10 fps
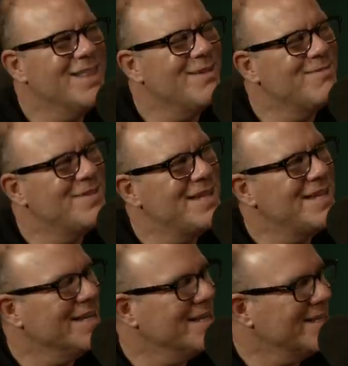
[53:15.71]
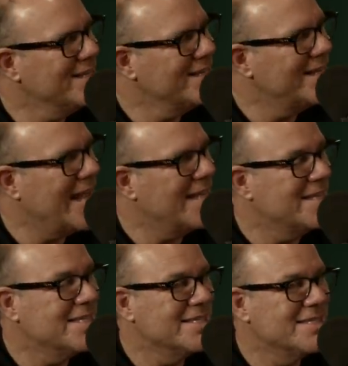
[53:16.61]
love the uh,
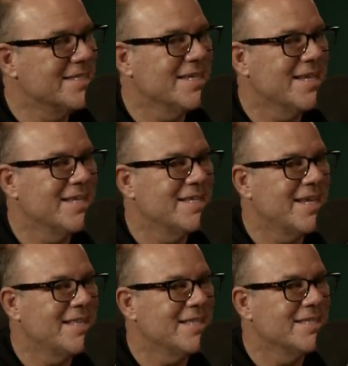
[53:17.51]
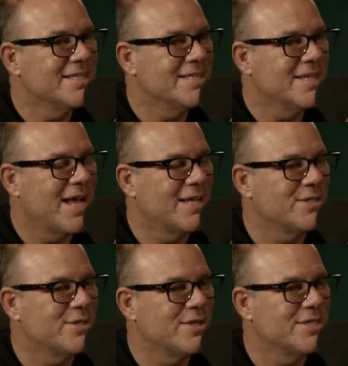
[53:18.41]
Nathan's oh, Nathan's oh, yeah.
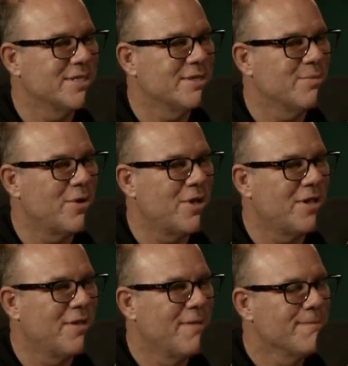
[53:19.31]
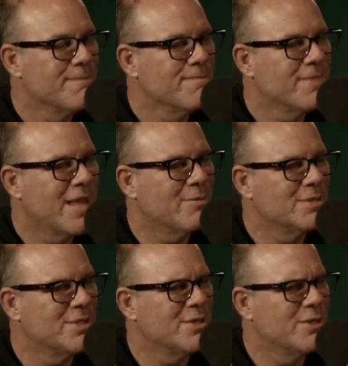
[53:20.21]
hot dogs in yeah, the mall. Yeah, that
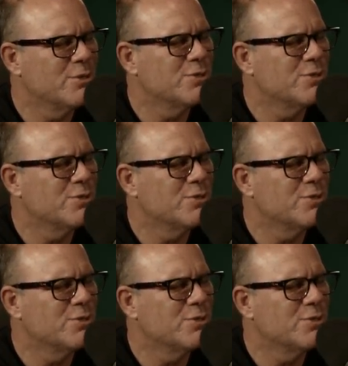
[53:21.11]
was good. Those